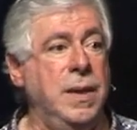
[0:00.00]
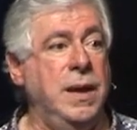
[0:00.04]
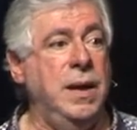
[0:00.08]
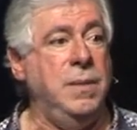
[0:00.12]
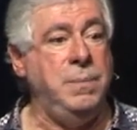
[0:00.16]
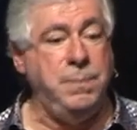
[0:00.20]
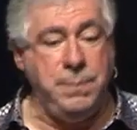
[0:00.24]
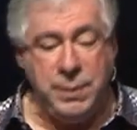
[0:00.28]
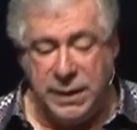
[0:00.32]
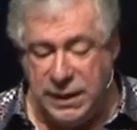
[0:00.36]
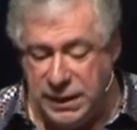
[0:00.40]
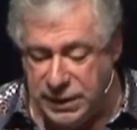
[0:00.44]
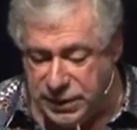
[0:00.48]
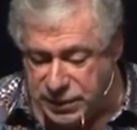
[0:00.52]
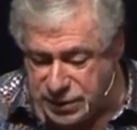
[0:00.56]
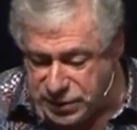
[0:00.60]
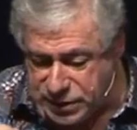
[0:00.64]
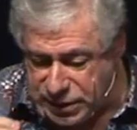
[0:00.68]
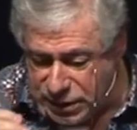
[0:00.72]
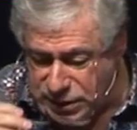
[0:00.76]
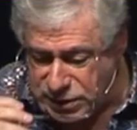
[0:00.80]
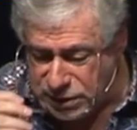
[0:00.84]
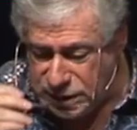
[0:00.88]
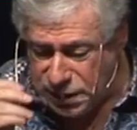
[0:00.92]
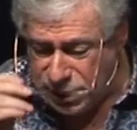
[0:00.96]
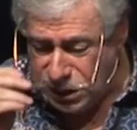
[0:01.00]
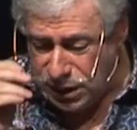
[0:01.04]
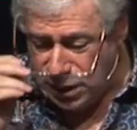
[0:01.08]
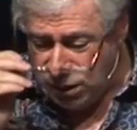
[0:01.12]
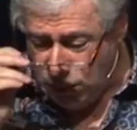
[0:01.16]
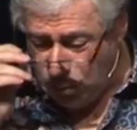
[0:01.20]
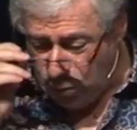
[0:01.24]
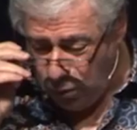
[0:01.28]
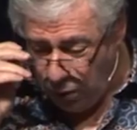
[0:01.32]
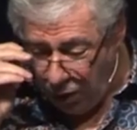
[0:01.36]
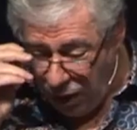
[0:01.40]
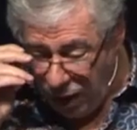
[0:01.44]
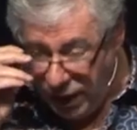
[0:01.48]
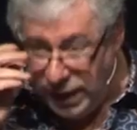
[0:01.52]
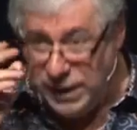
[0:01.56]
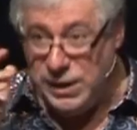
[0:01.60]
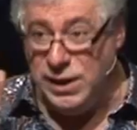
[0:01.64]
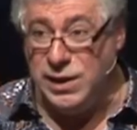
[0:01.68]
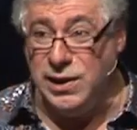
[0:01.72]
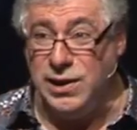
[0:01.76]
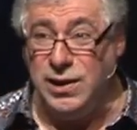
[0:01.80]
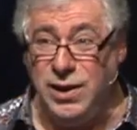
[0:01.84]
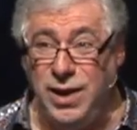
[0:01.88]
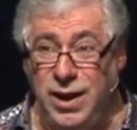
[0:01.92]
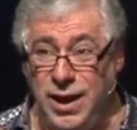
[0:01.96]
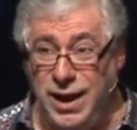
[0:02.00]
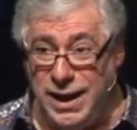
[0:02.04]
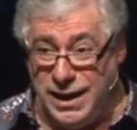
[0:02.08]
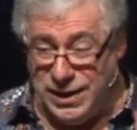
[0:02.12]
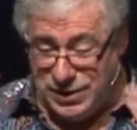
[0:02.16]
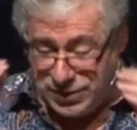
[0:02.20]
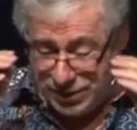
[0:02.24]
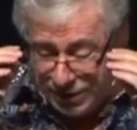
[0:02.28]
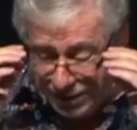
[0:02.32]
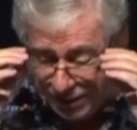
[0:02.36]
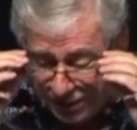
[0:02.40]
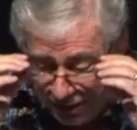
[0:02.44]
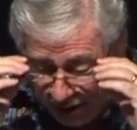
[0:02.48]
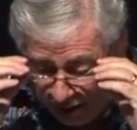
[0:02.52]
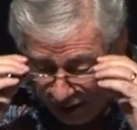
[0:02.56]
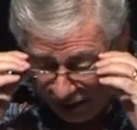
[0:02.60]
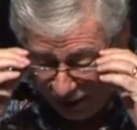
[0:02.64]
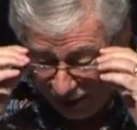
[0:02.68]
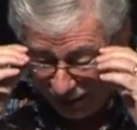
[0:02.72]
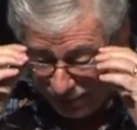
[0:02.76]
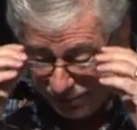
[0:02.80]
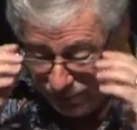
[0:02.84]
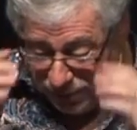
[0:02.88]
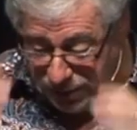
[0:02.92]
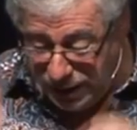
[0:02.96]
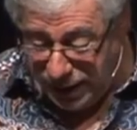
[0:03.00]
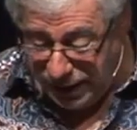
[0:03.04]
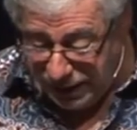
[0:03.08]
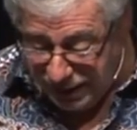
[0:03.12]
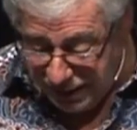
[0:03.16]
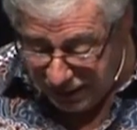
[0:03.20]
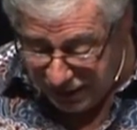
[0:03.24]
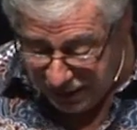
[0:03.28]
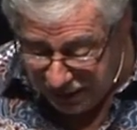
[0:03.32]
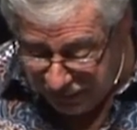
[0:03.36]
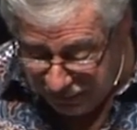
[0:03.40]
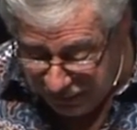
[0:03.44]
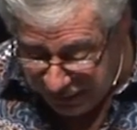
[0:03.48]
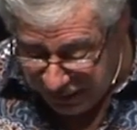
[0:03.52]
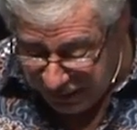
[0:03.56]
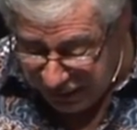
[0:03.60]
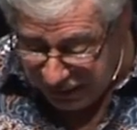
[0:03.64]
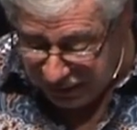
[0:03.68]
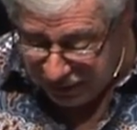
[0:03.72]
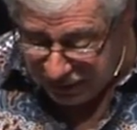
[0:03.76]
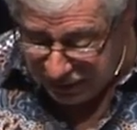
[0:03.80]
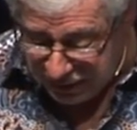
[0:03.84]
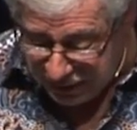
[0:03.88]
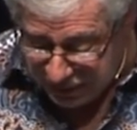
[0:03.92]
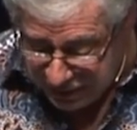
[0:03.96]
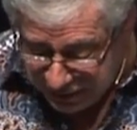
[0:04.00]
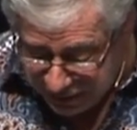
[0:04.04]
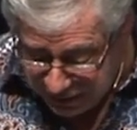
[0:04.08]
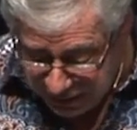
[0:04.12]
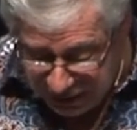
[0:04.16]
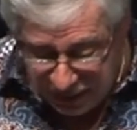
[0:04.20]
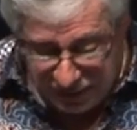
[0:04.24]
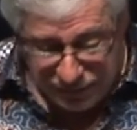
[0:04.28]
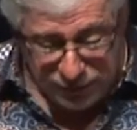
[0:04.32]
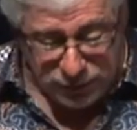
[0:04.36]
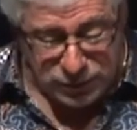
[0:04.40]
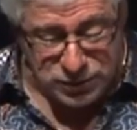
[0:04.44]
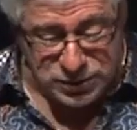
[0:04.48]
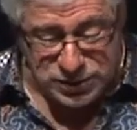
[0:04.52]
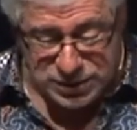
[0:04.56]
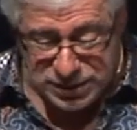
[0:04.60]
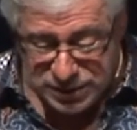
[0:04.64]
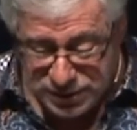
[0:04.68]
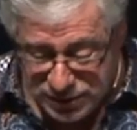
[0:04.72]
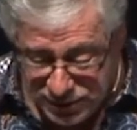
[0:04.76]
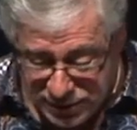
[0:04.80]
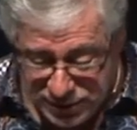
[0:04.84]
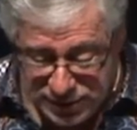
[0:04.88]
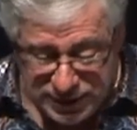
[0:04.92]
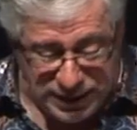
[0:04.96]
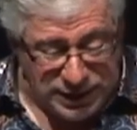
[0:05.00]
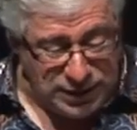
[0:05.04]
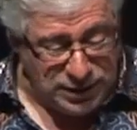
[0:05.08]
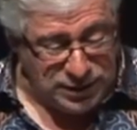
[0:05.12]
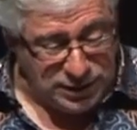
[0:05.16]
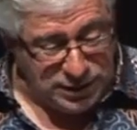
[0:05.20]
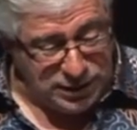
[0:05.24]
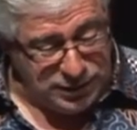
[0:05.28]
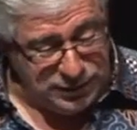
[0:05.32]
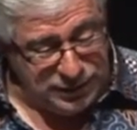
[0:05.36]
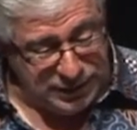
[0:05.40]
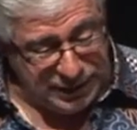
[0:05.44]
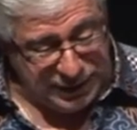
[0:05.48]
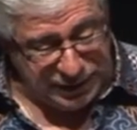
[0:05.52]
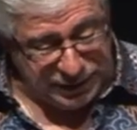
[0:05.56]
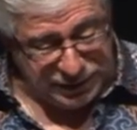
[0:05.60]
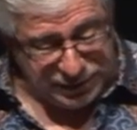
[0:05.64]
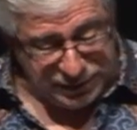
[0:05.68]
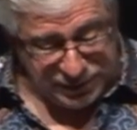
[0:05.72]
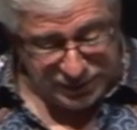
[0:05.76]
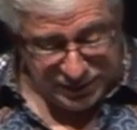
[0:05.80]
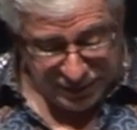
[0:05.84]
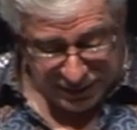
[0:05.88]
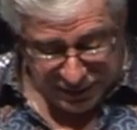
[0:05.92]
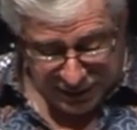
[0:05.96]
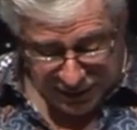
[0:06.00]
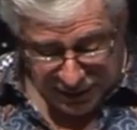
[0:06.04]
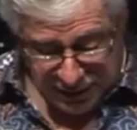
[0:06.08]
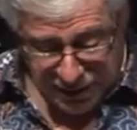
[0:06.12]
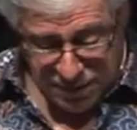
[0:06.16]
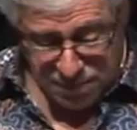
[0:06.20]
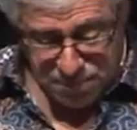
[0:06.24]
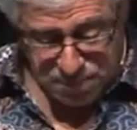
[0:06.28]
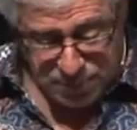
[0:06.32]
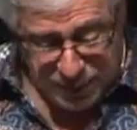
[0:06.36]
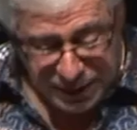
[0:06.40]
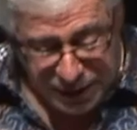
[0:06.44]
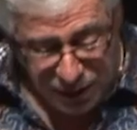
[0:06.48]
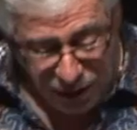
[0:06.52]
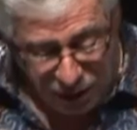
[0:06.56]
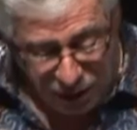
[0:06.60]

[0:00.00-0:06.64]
And Peter says, why are you lying to God? Why are you giving into the devil's deceit on this? Be